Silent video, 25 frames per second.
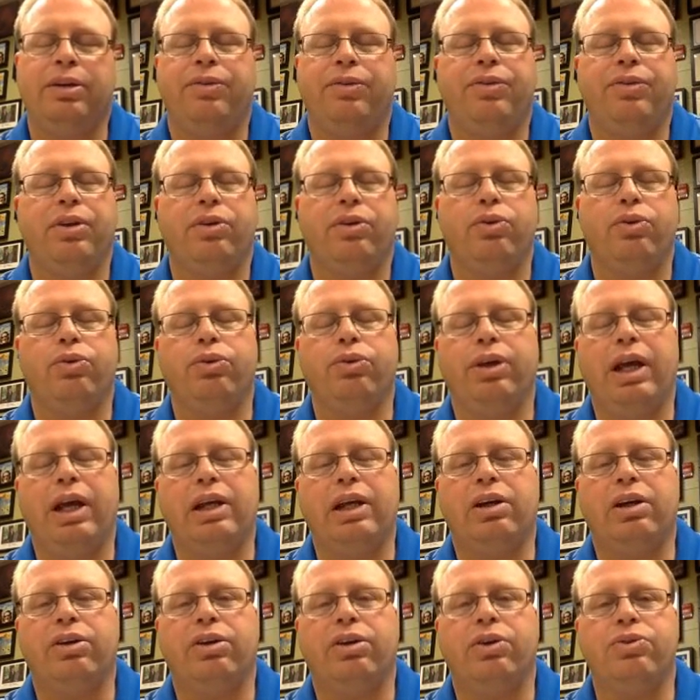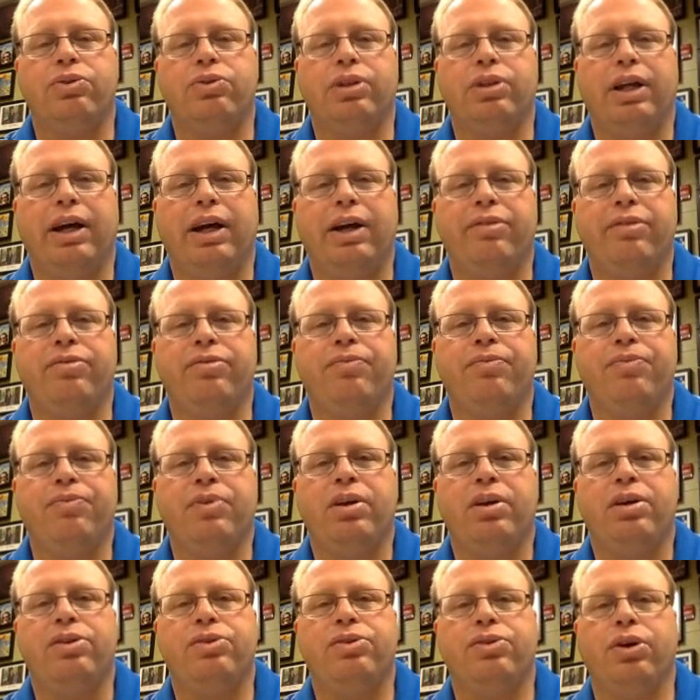the Google Hangout goes live.
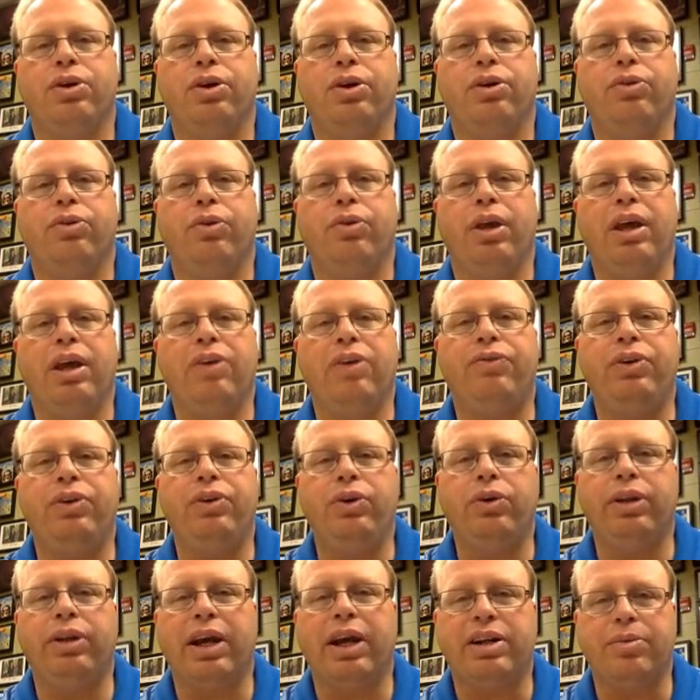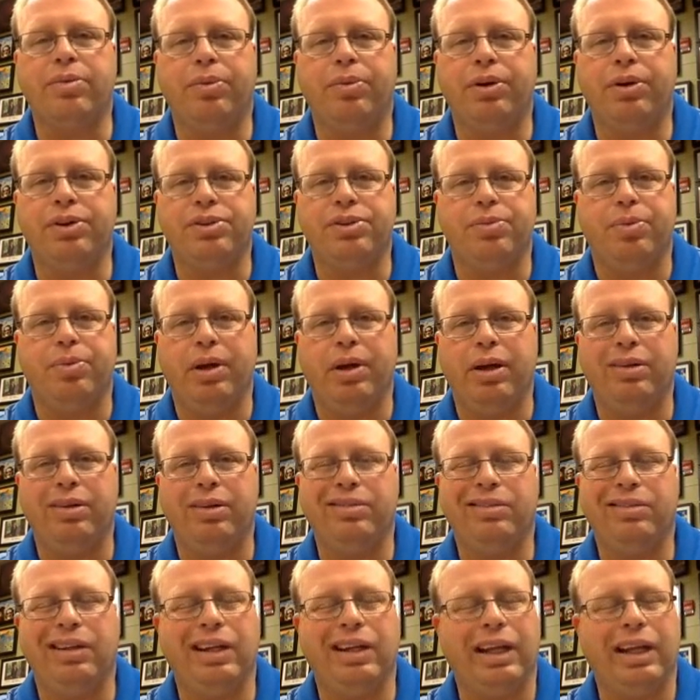So if you would like to
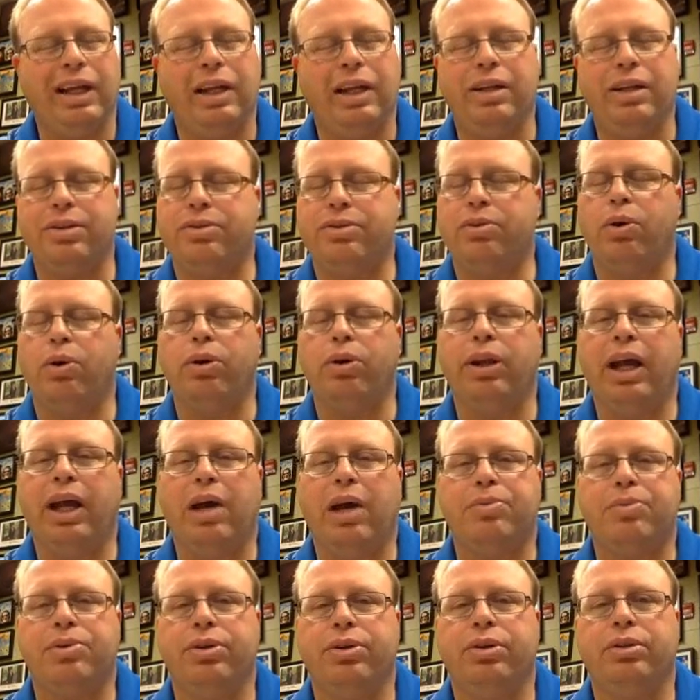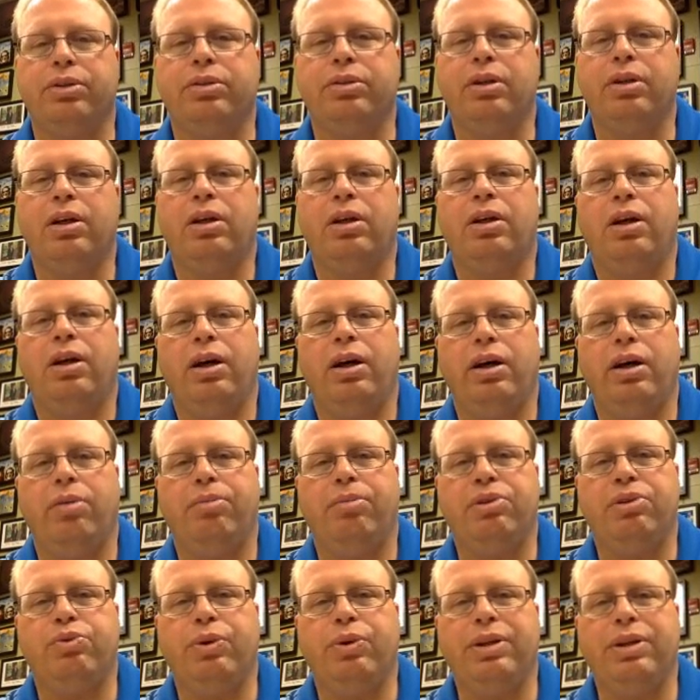participate, and again, it's totally optional,
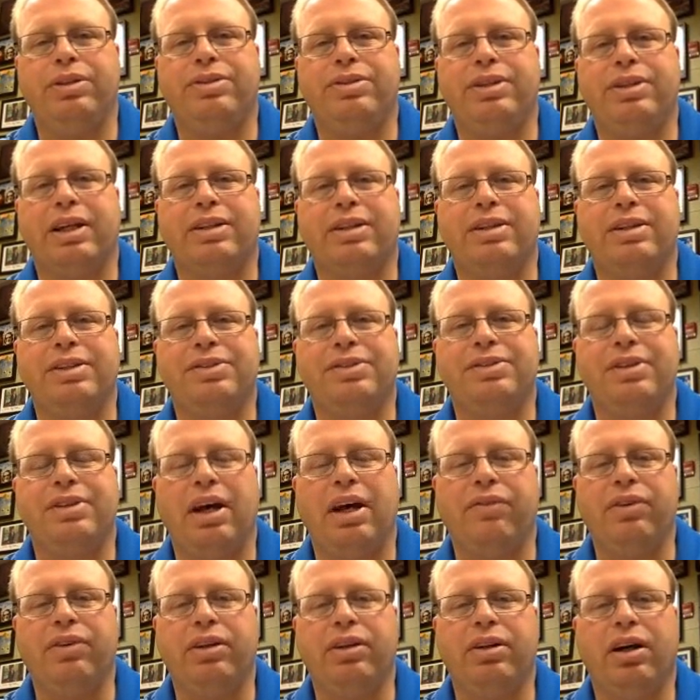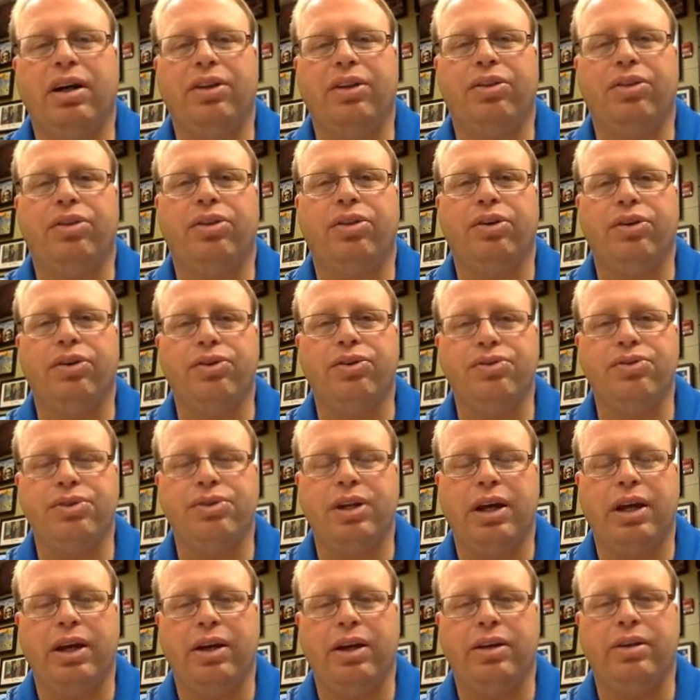between 6 and 7 on
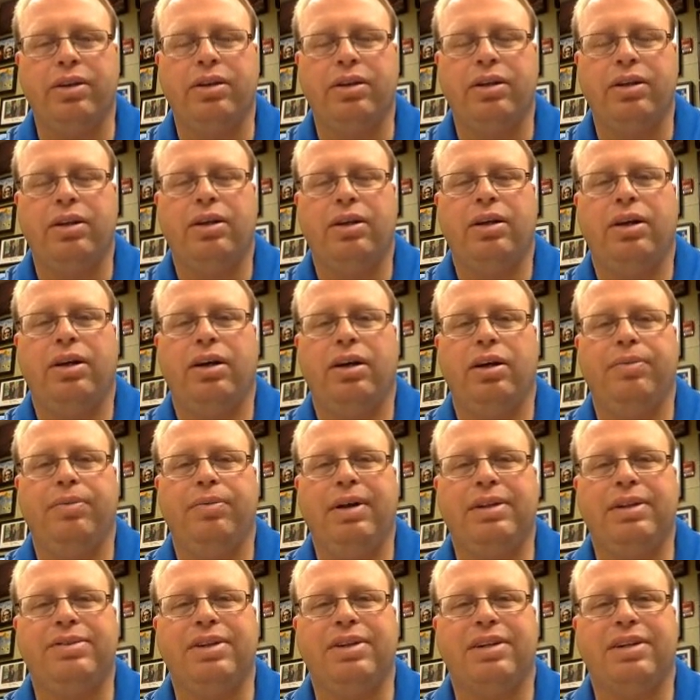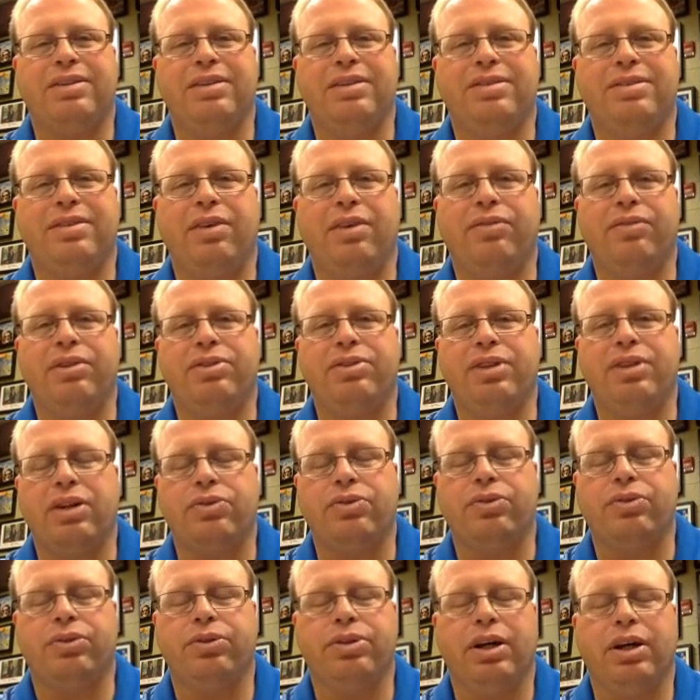Thursday, at 6 and 7
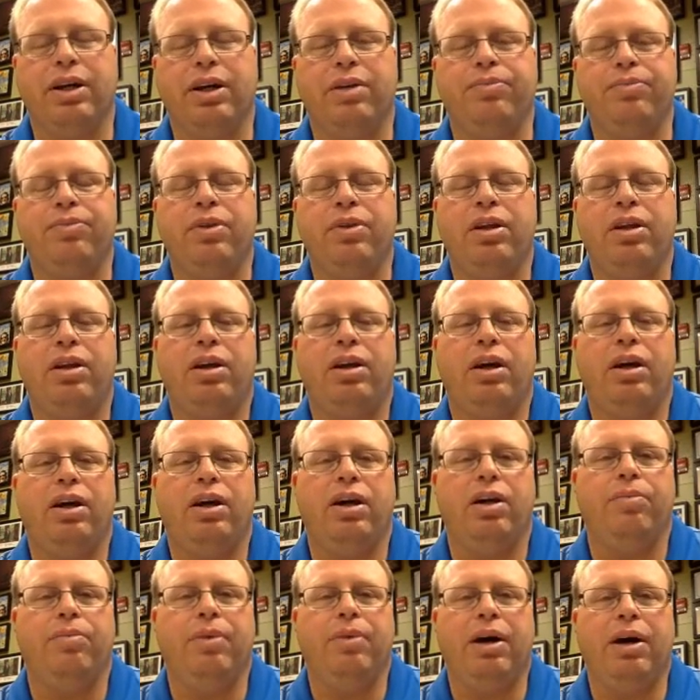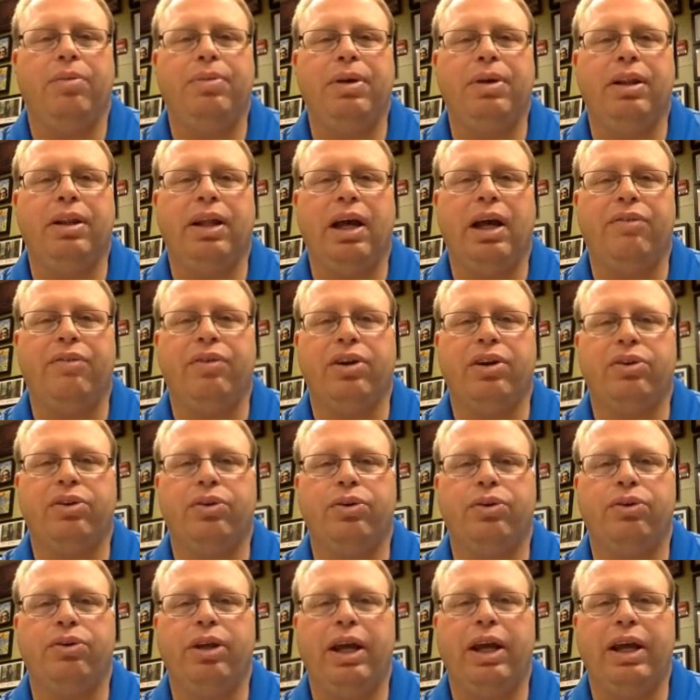Central Time, I'll be live on a
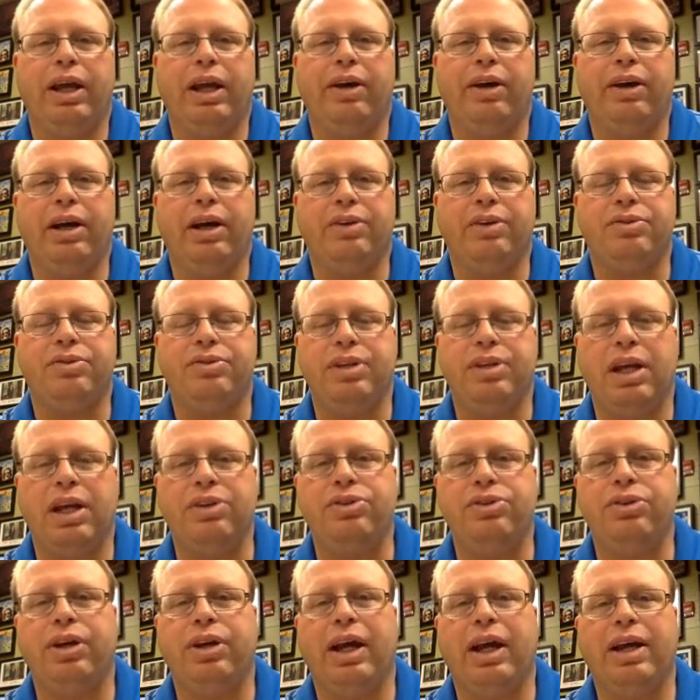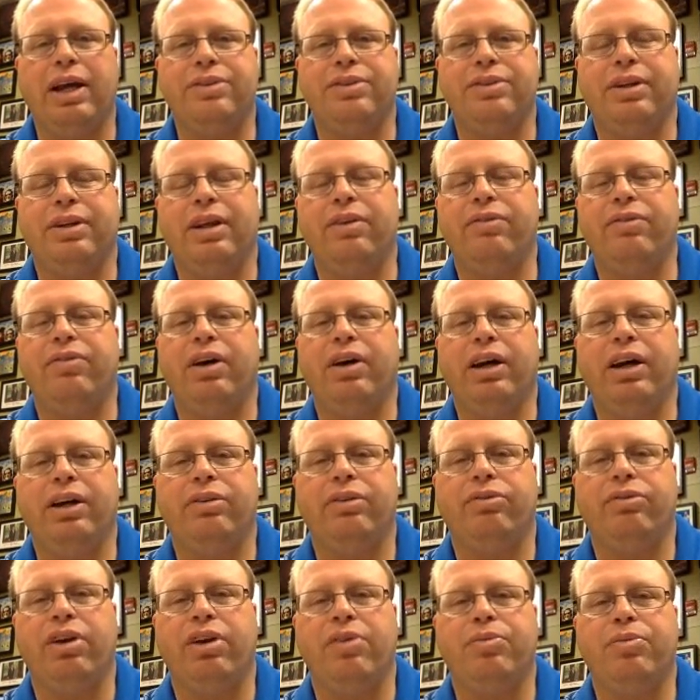Google Hangout. I'll send you guys an
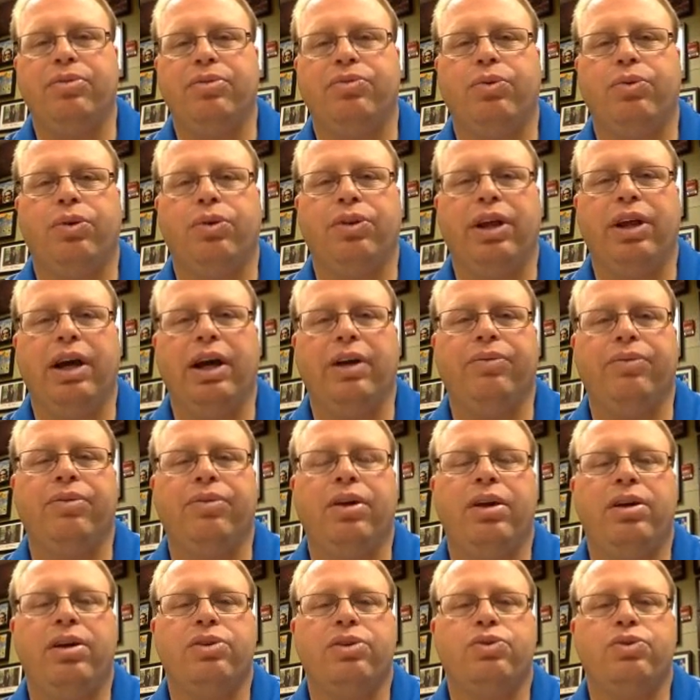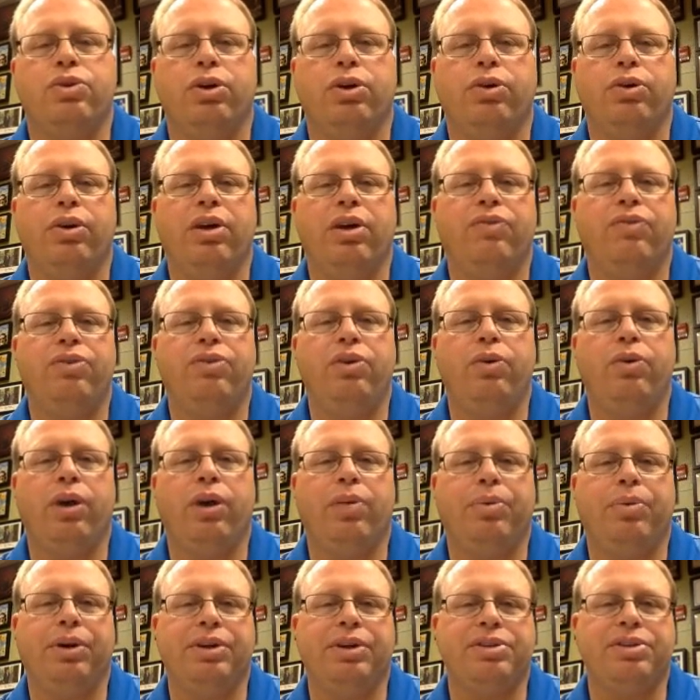invite right before that. So if you
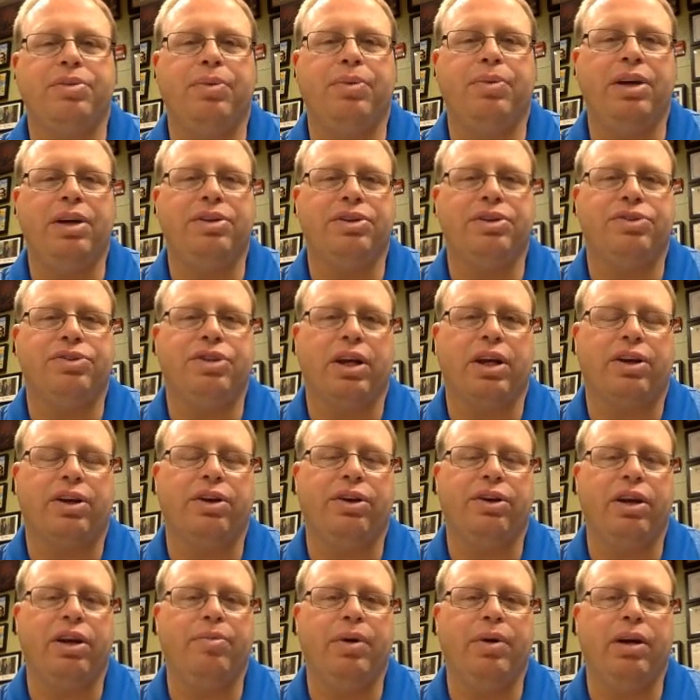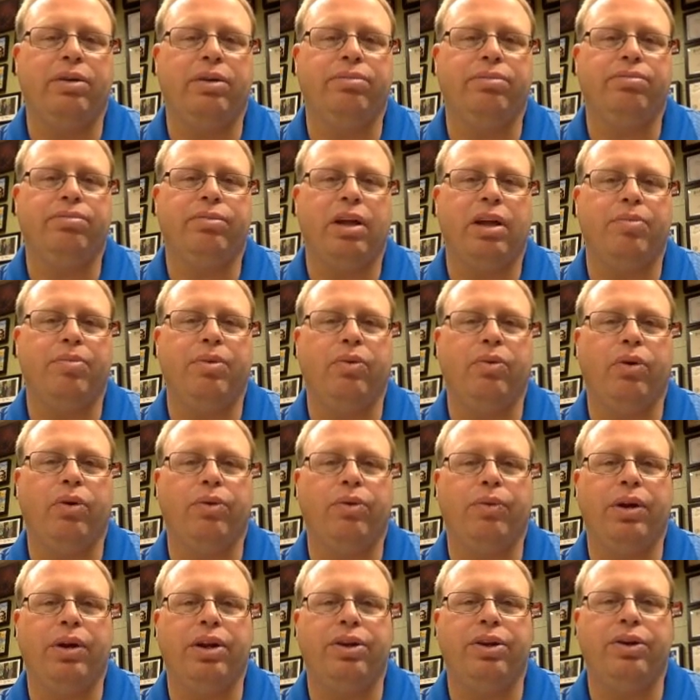want to participate, just check your email. That'd be
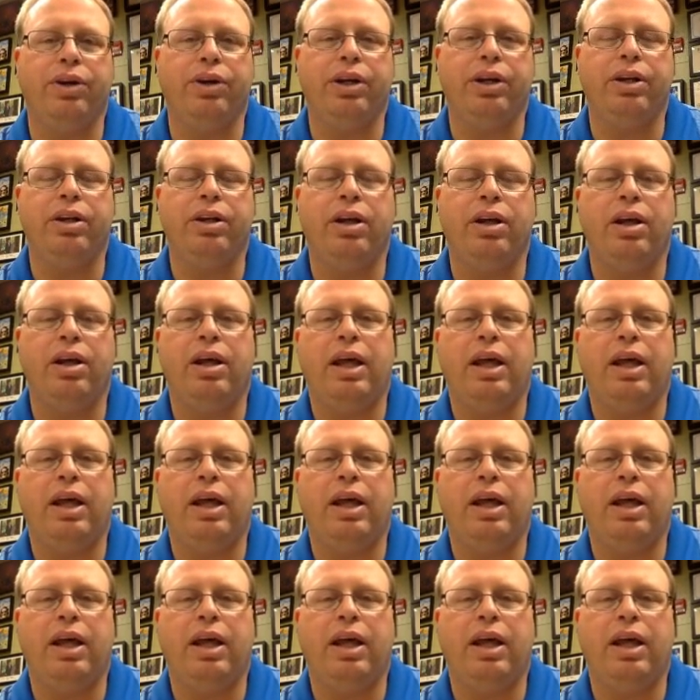one way to do it.